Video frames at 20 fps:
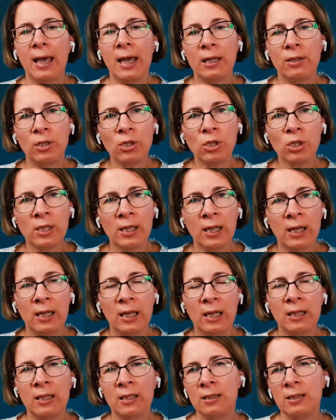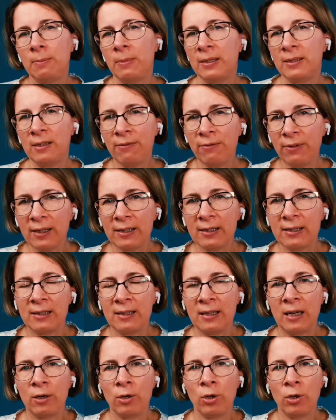Additionally, in the specific
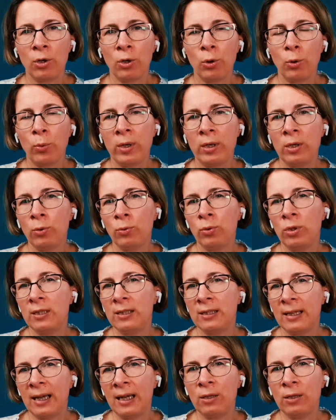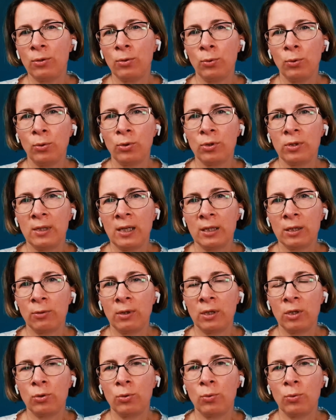scenario, when you decide to use
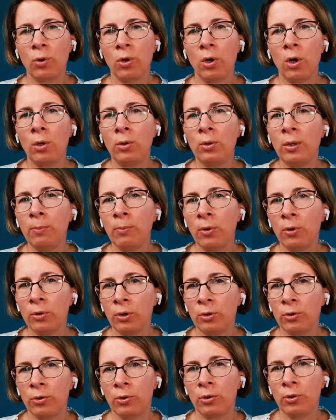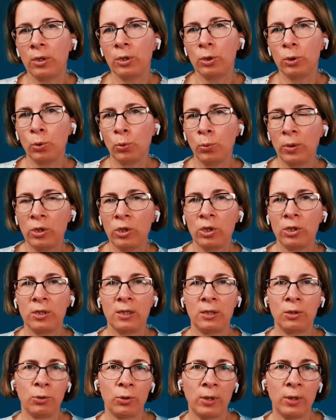NetCrunch to only monitor switches
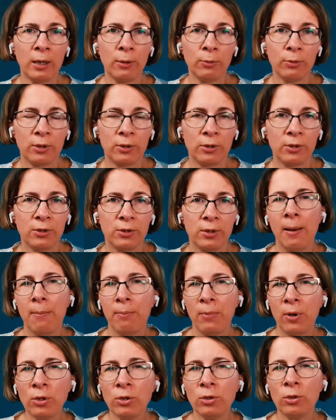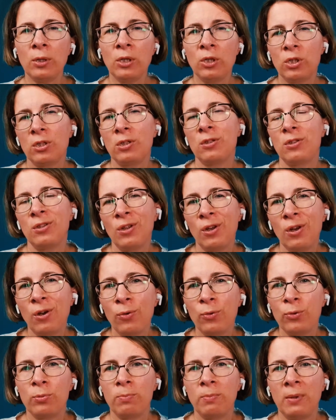and routers, monitoring just
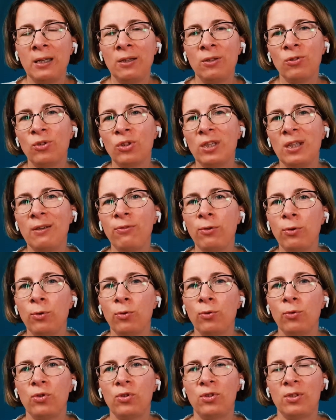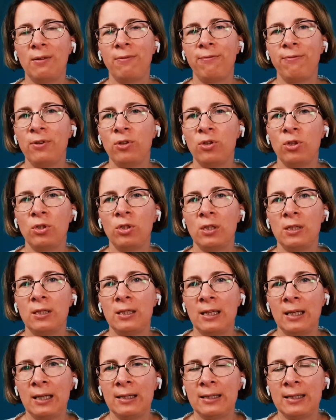nodes may not give you sufficient
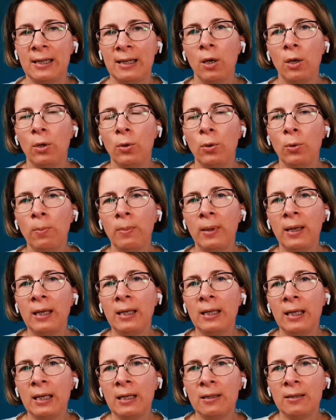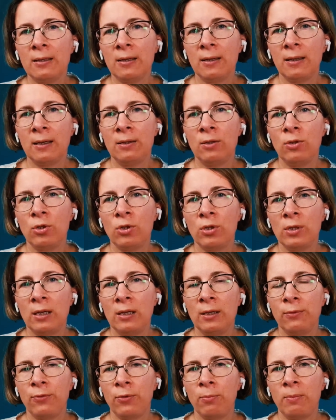data. You may need additional
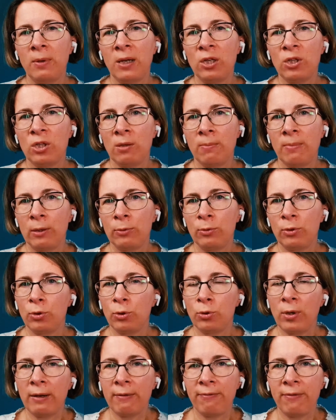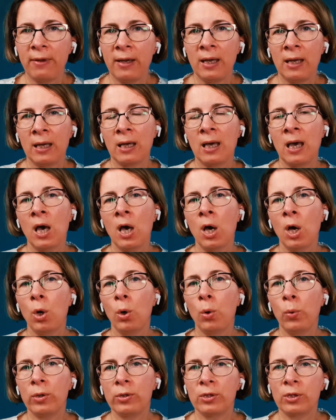information about traffic,
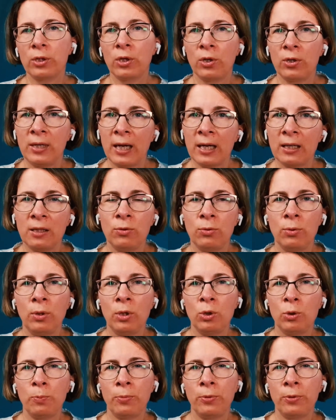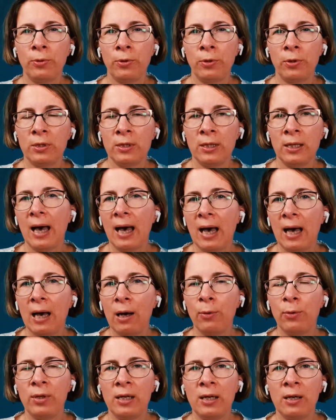what's connected to each port,
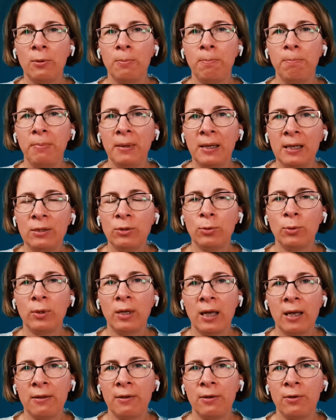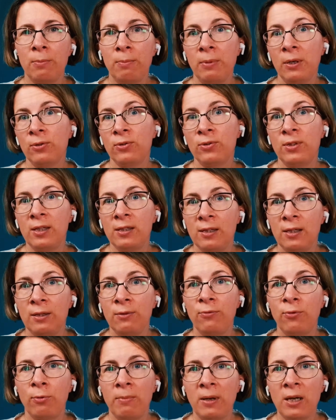how they are built together, because this
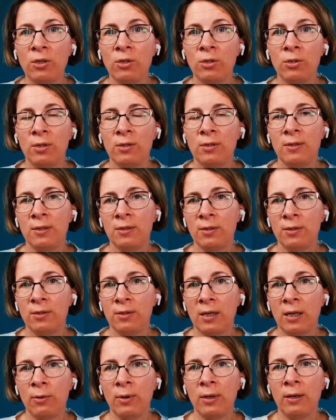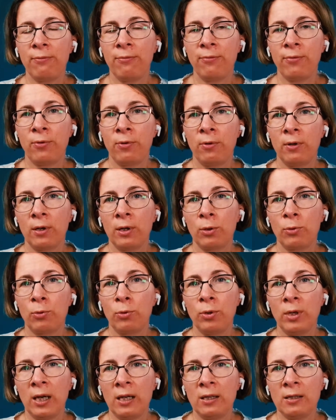information is necessary for
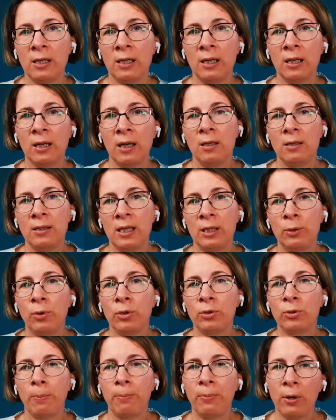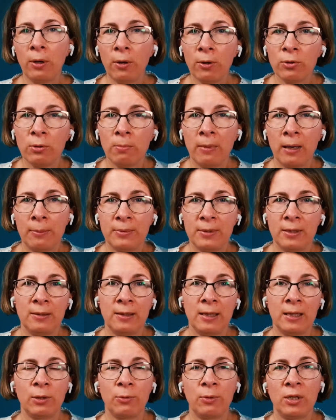creating network topology maps
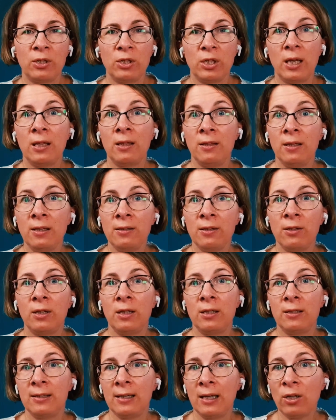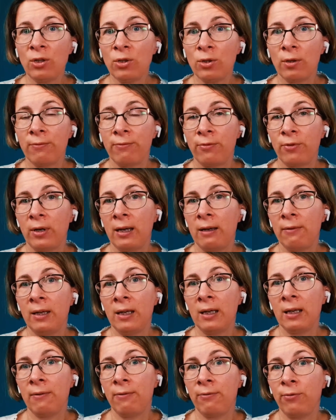in NetCrunch. And these are essential for
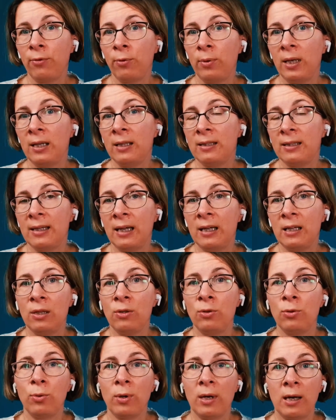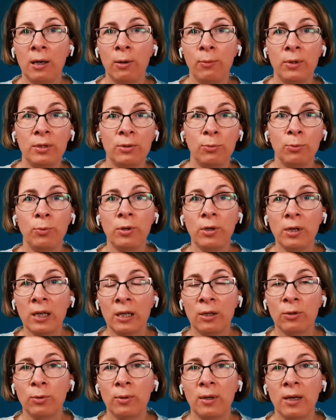having a full insight into how it's
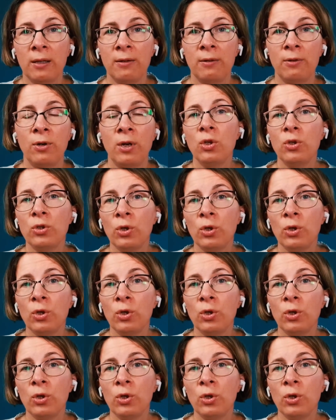working together.